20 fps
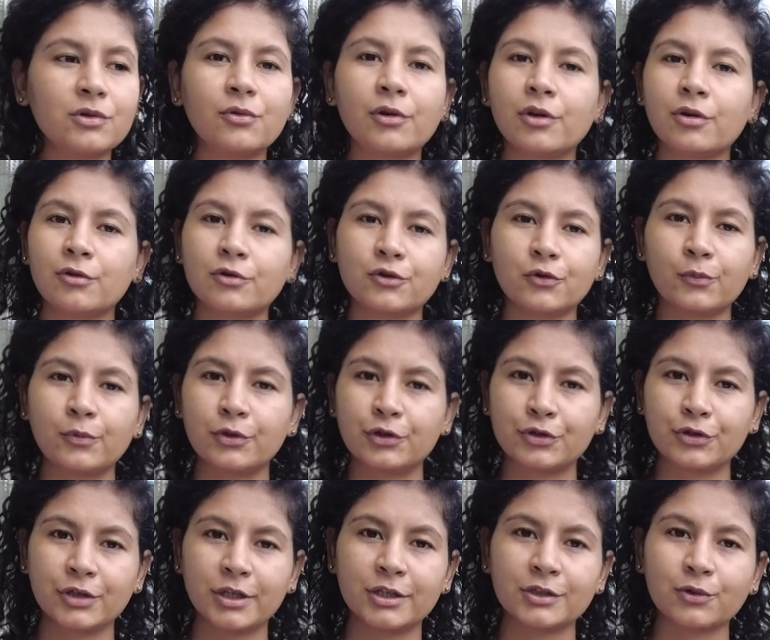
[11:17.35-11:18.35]
You can also
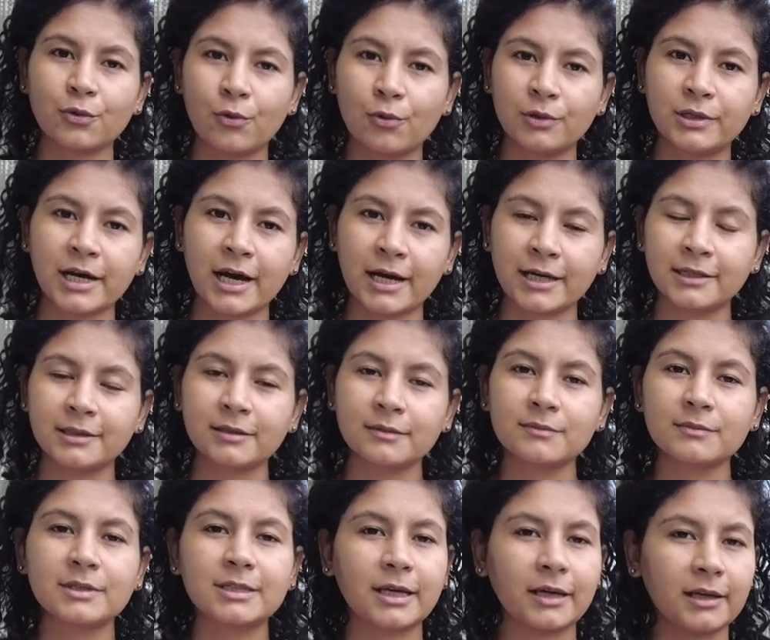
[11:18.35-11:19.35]
purchase old
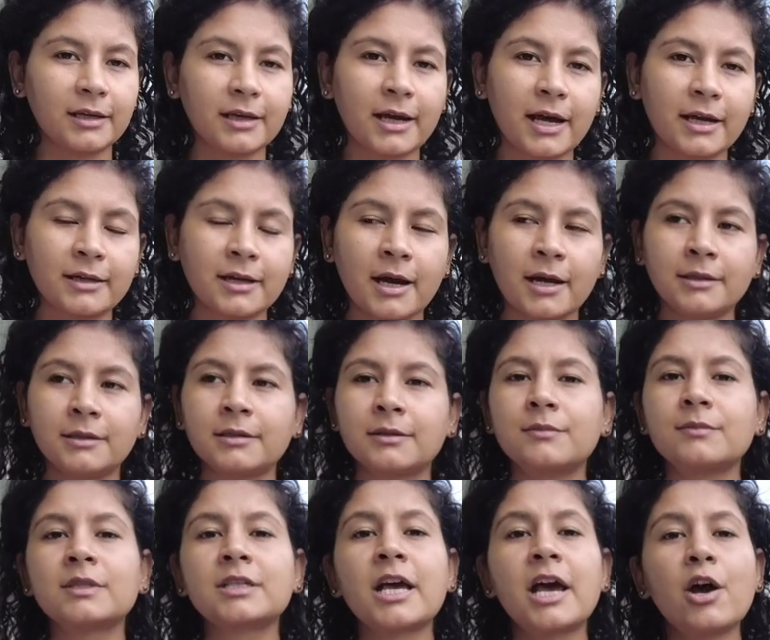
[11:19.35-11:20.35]
items, secondhand
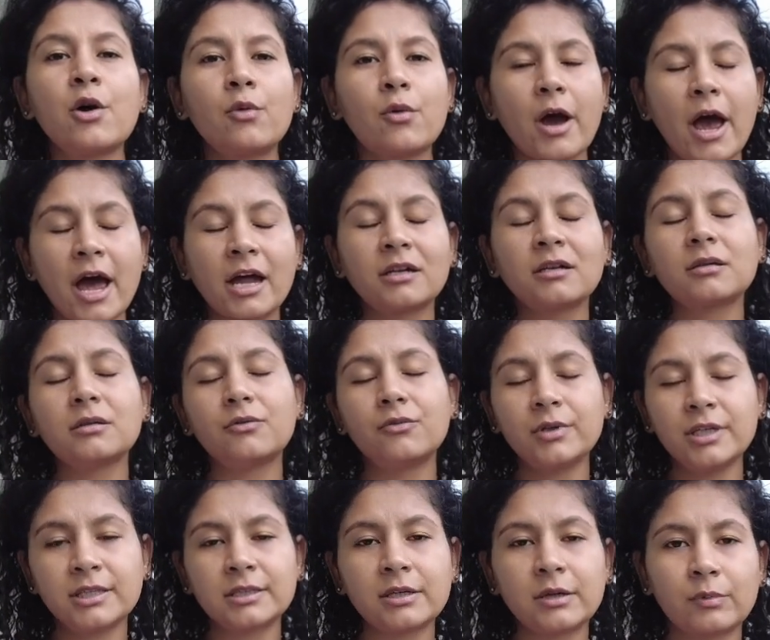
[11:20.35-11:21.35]
items, at
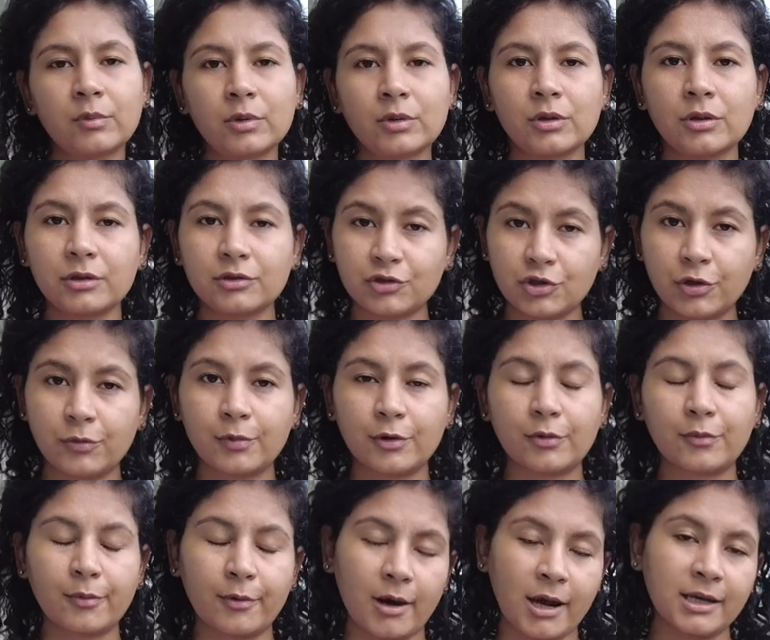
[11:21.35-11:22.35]
reasonable
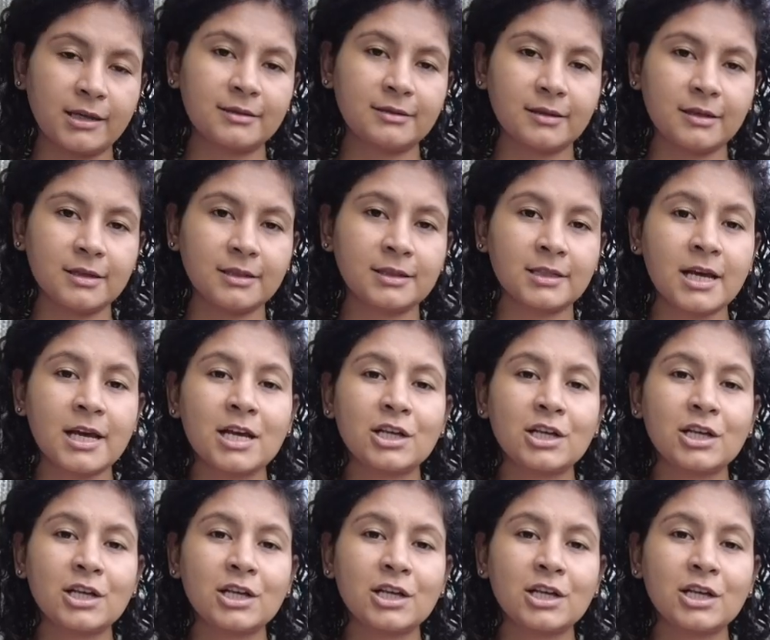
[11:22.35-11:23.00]
cheaper prices.